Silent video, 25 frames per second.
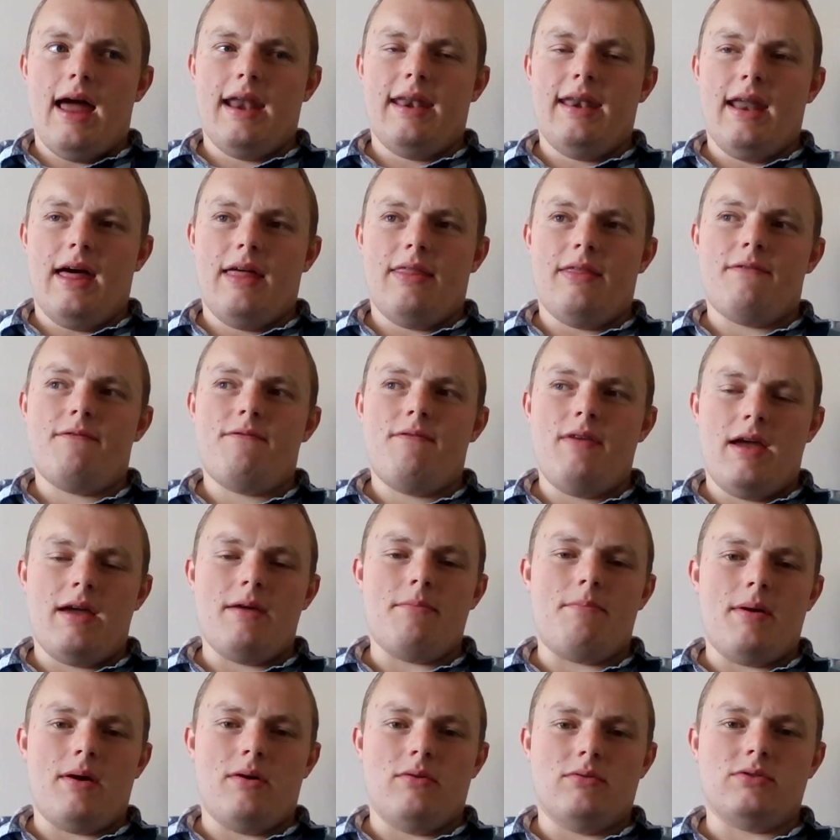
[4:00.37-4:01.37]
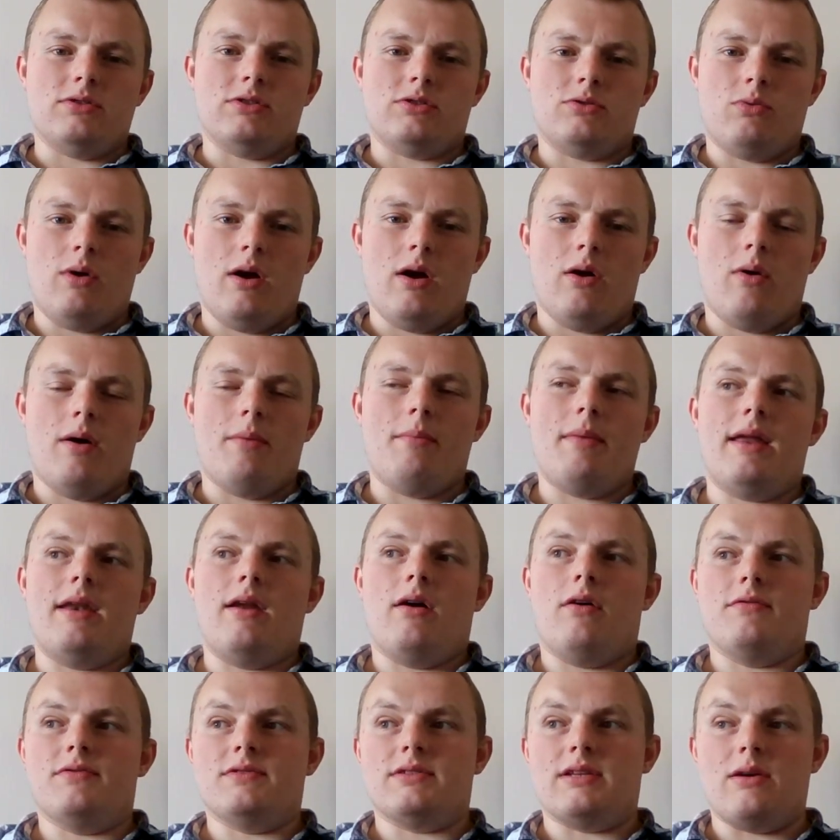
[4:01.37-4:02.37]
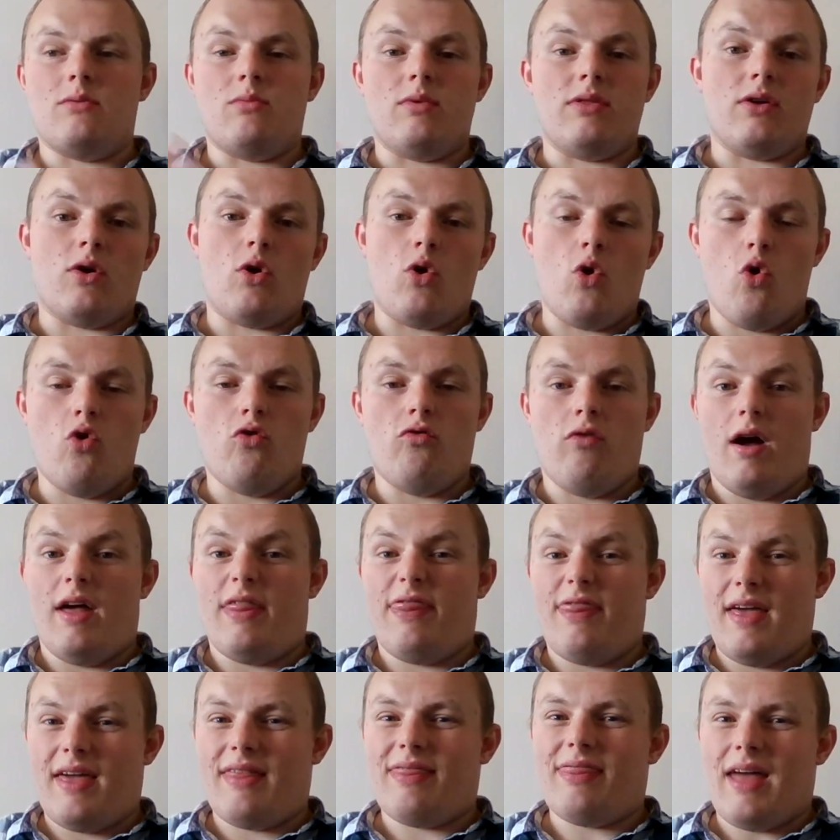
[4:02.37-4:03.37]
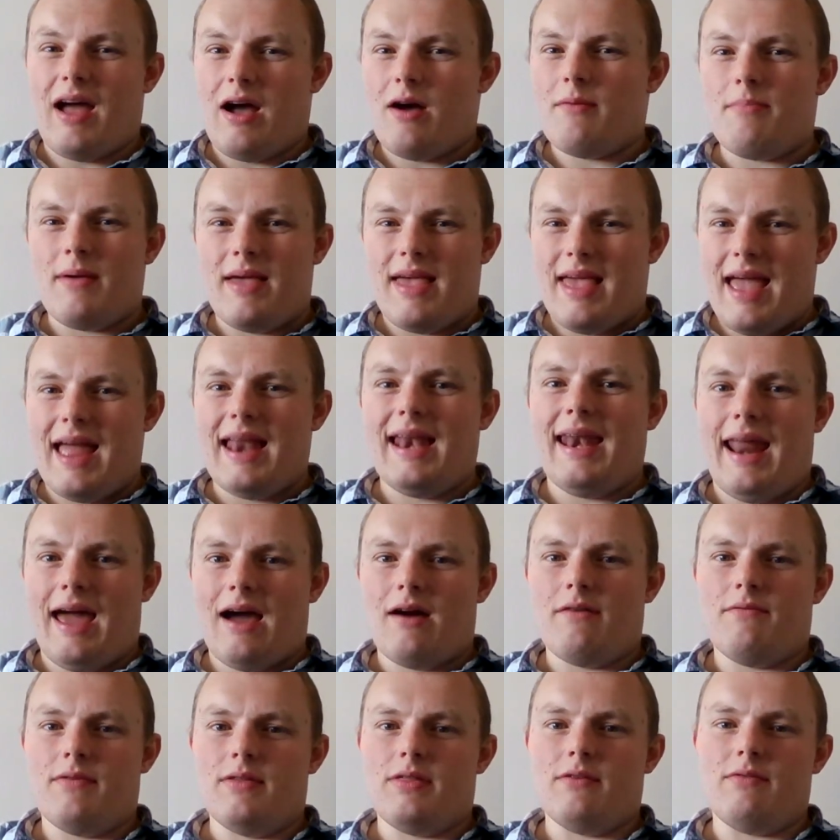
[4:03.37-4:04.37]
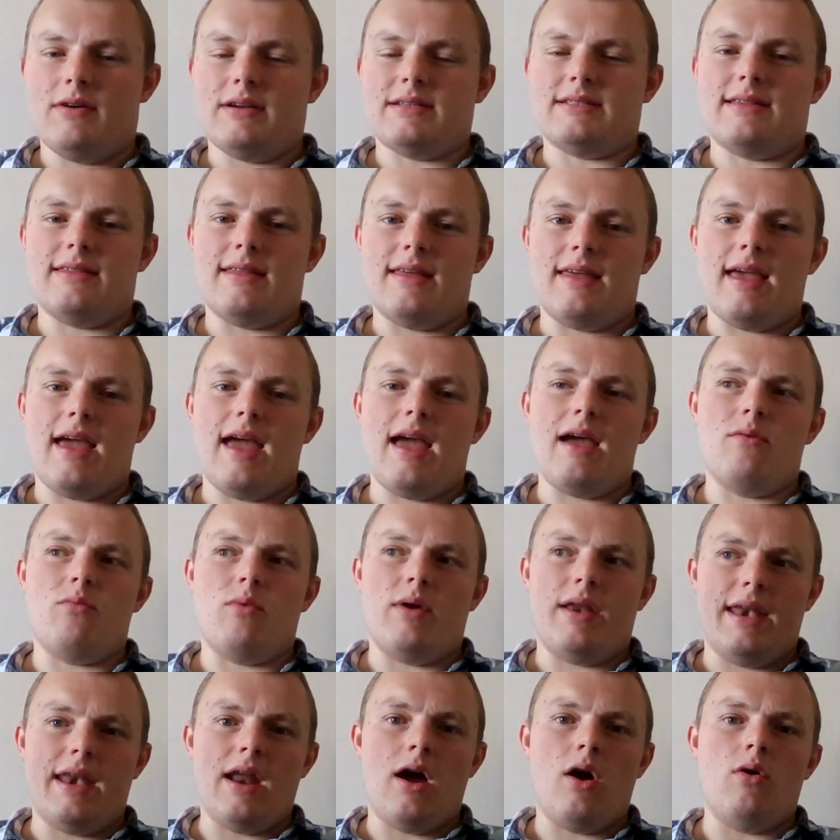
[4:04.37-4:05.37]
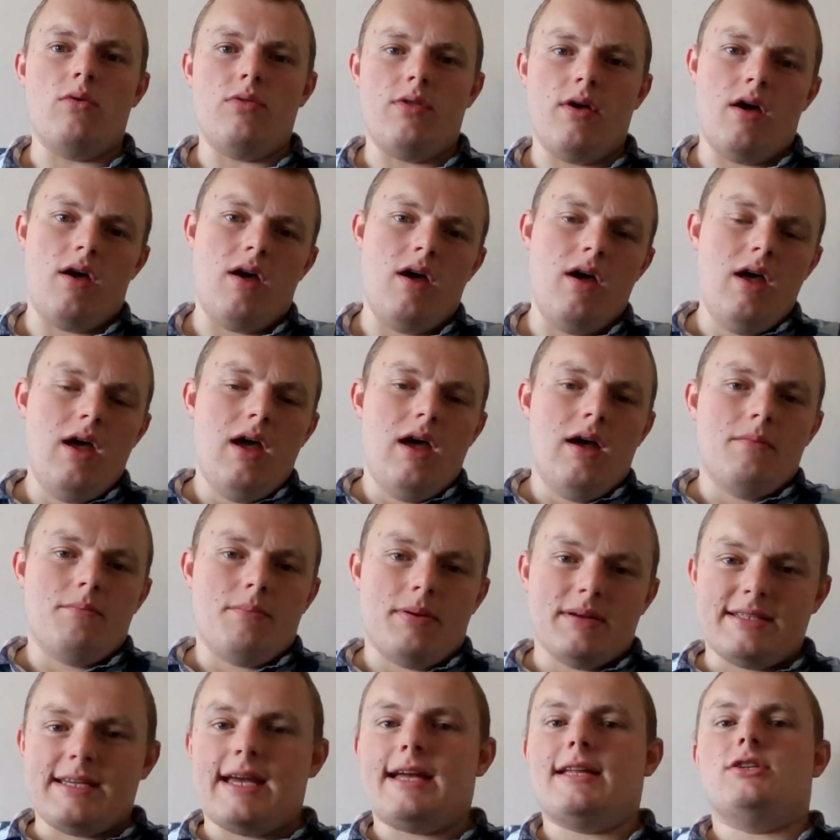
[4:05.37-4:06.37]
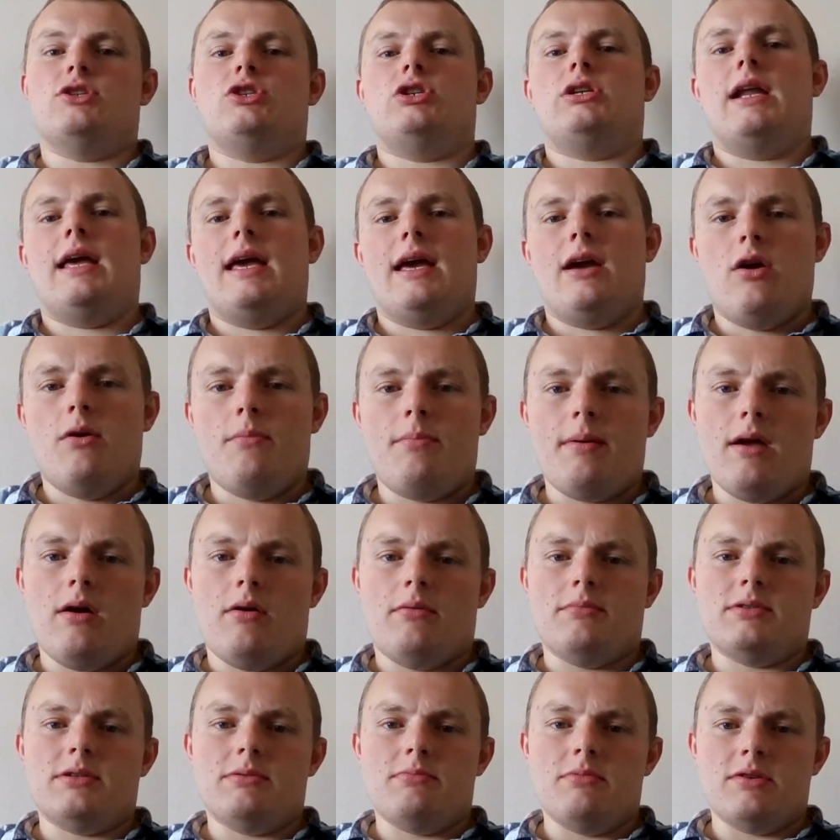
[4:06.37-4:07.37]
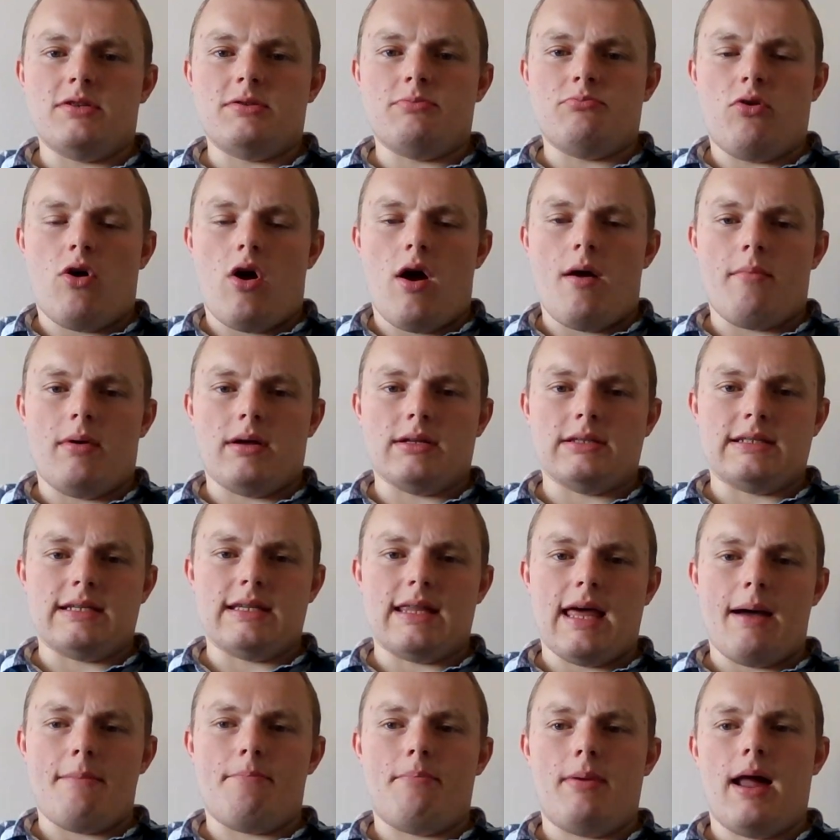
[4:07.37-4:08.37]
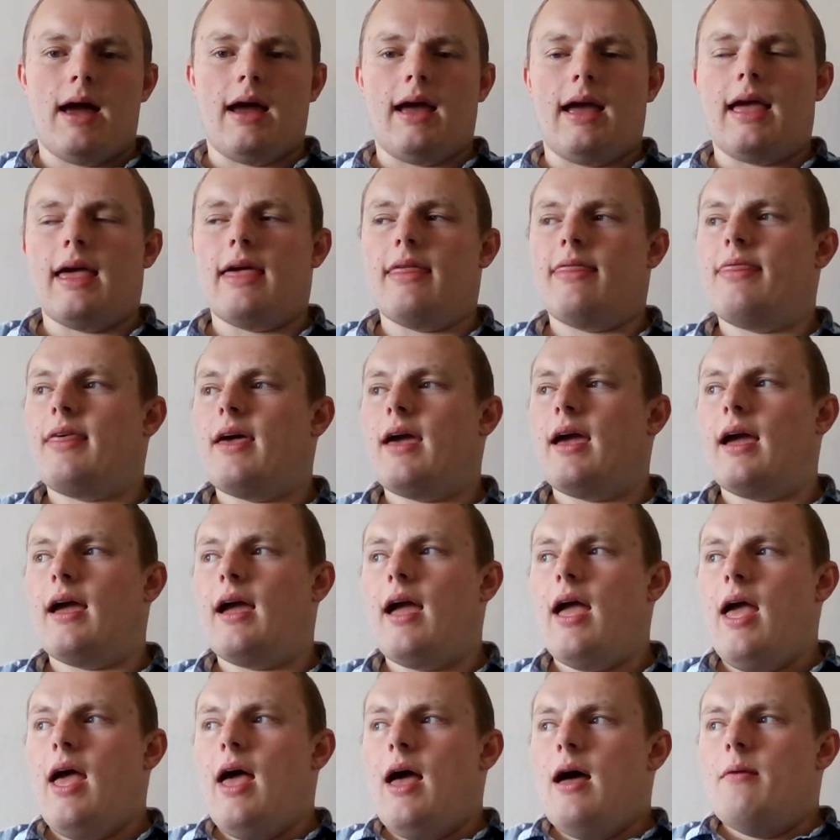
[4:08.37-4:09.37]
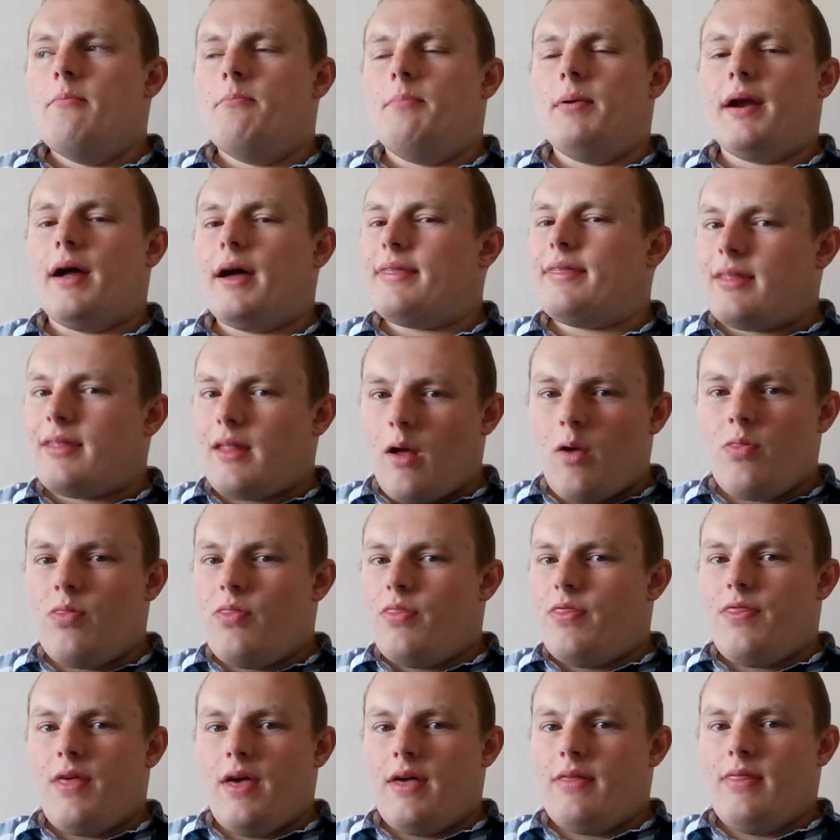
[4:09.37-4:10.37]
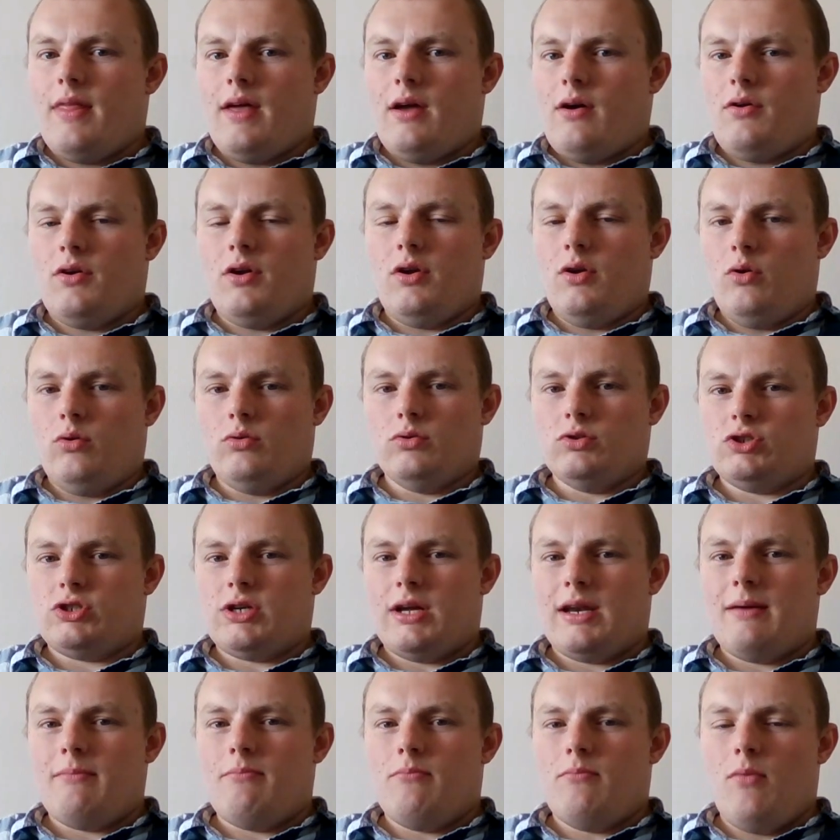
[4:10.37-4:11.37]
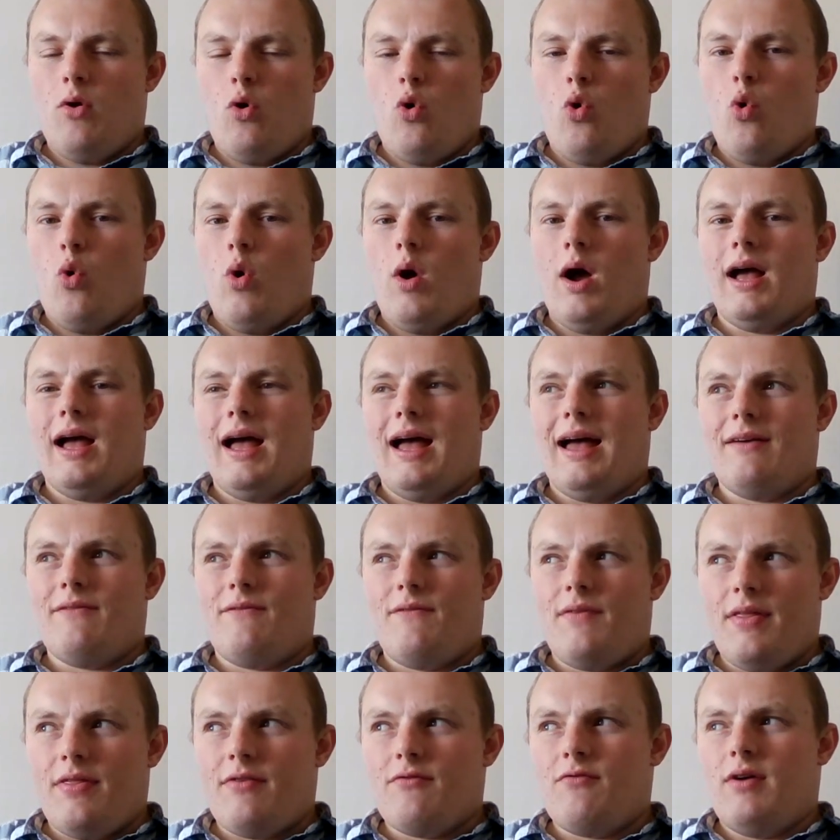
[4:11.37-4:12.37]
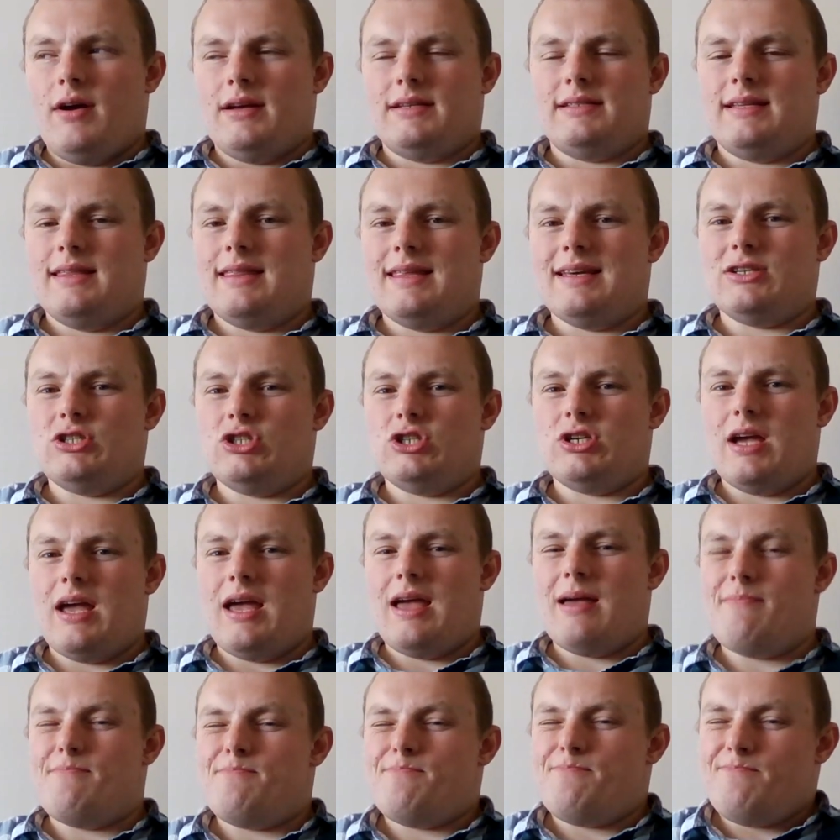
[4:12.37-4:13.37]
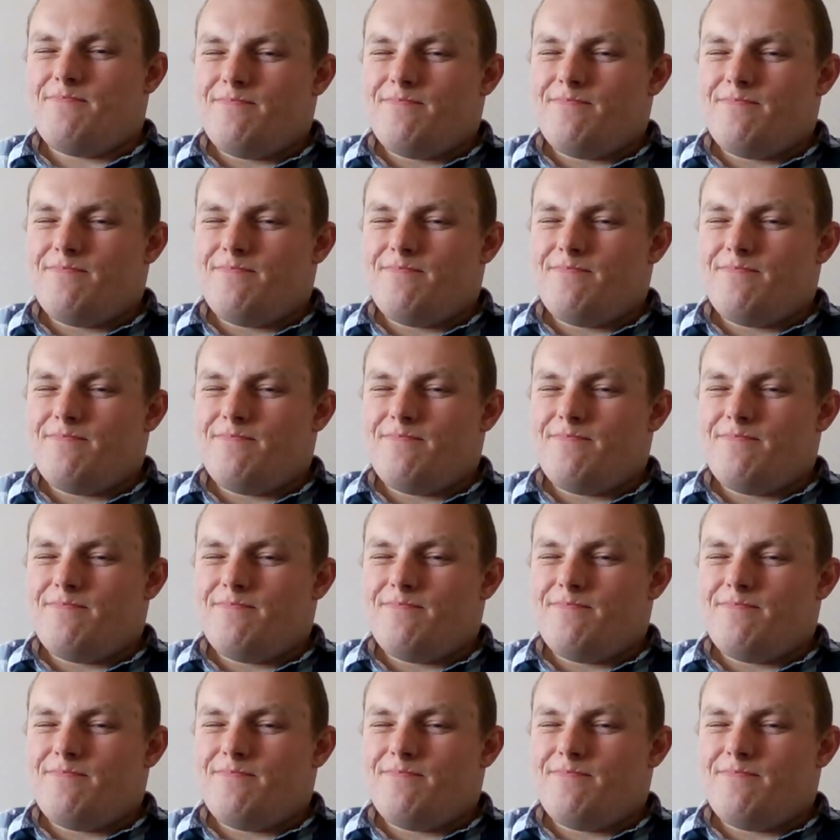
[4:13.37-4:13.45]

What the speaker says: another figure build as well. I mean, obviously with the Gore, I think that'll be it now for the rest of the year. We know that potentially it could be Optimus Prime under that blanket thing, but I don't think they're going to launch any more for the rest of this year.